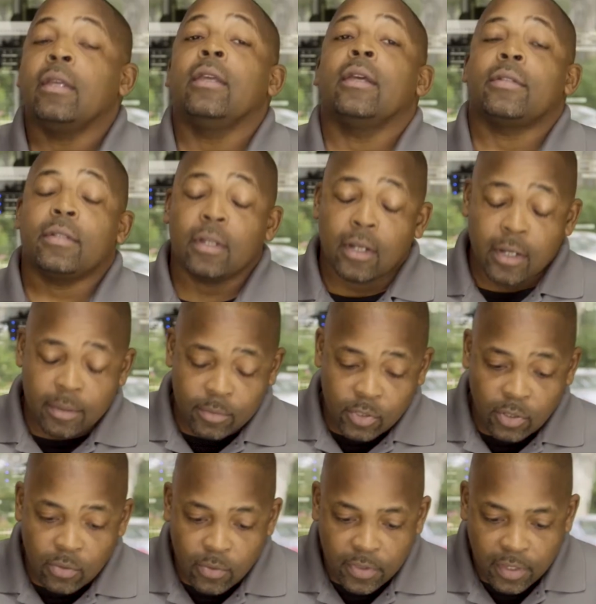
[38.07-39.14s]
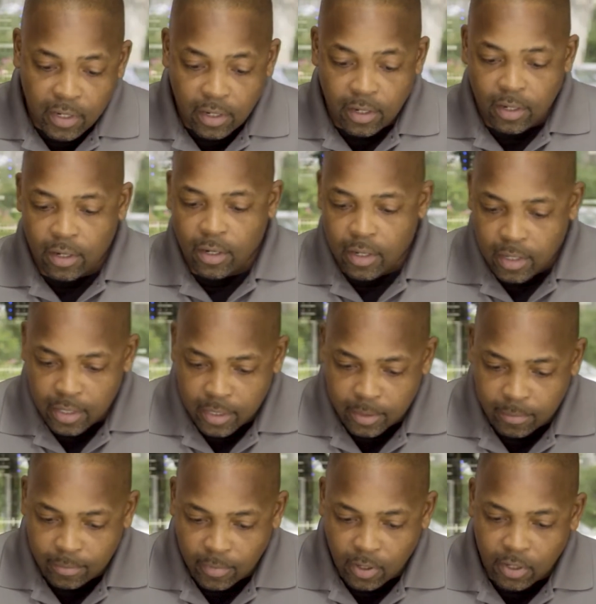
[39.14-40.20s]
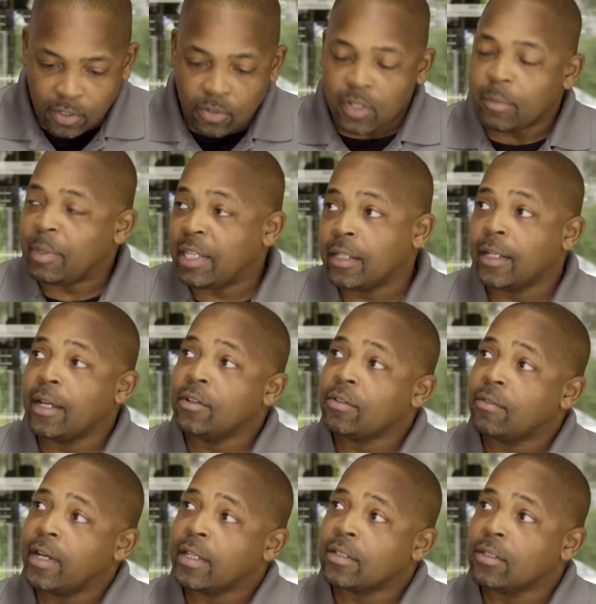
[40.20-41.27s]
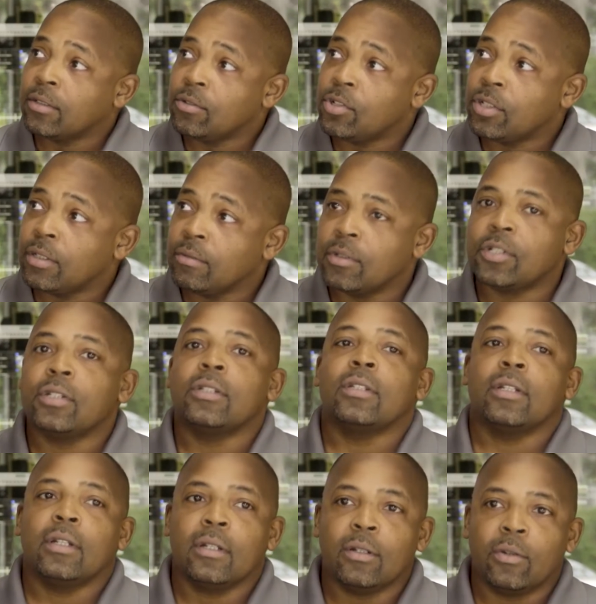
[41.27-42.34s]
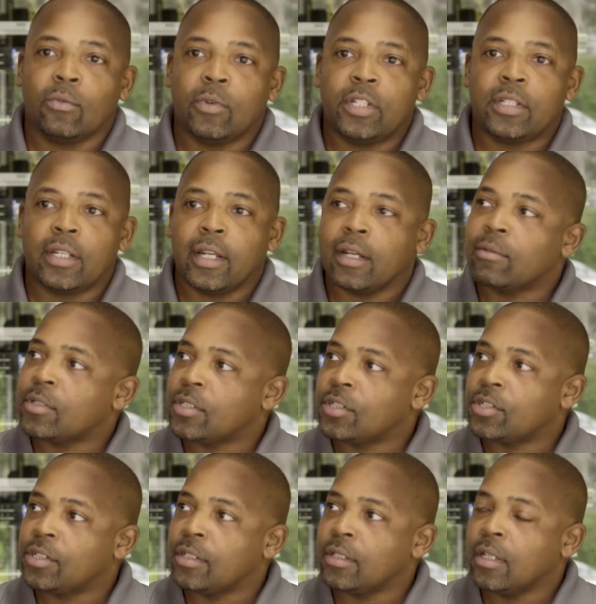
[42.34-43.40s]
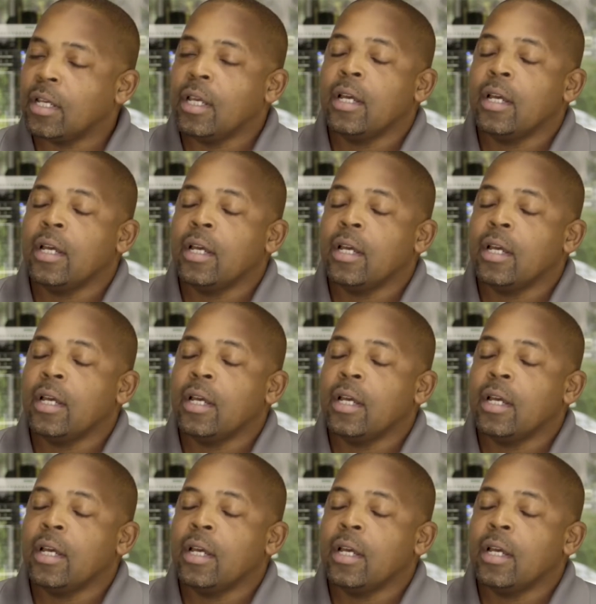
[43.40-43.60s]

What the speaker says: Yes. So with our UDP Cloud Direct solution, which is a recent acquisition,